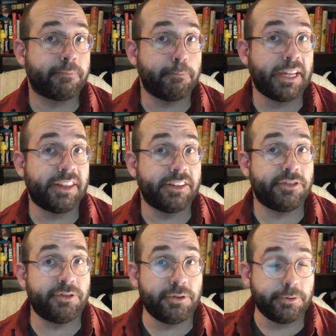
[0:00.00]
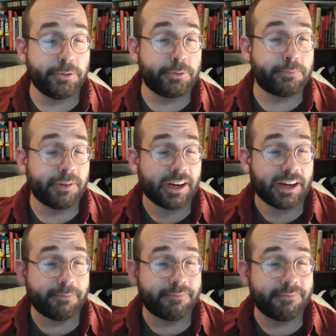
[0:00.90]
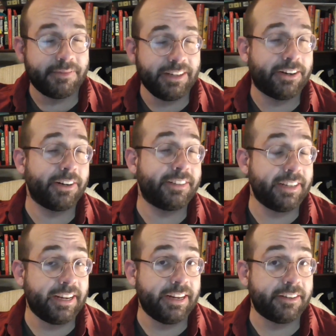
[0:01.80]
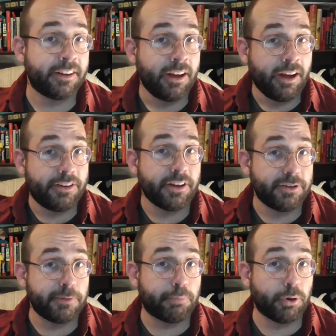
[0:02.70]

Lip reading: methods to decrease the heat, to